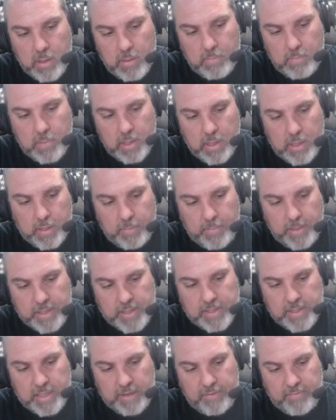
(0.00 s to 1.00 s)
but let me
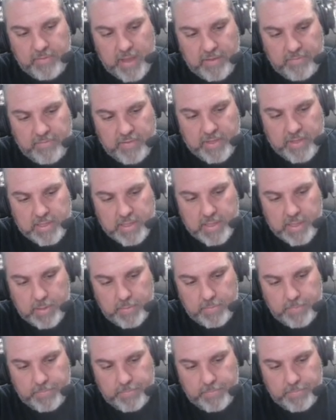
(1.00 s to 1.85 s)
see if that fits now.